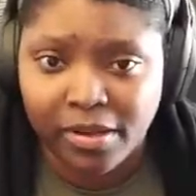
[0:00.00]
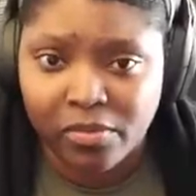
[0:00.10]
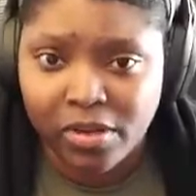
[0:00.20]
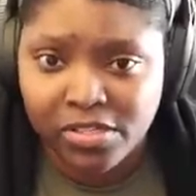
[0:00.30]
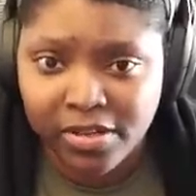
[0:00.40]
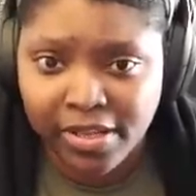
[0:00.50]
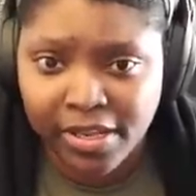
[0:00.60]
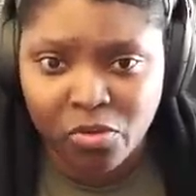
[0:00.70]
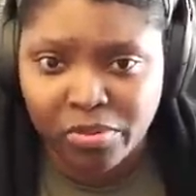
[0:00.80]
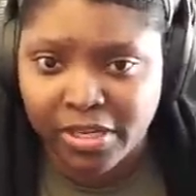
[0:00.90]
Like, is there
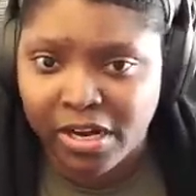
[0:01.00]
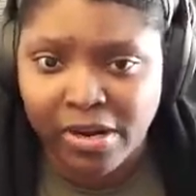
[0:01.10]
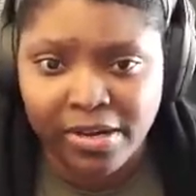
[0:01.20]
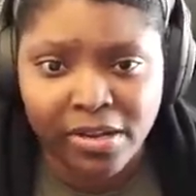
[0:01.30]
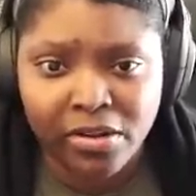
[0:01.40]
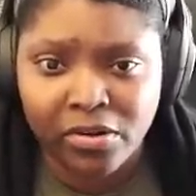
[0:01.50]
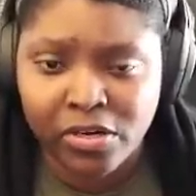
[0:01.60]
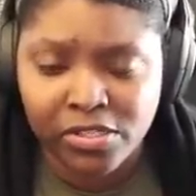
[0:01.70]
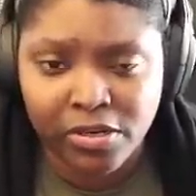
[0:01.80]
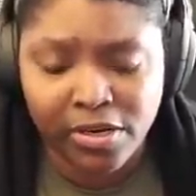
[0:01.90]
anything you playing right now, or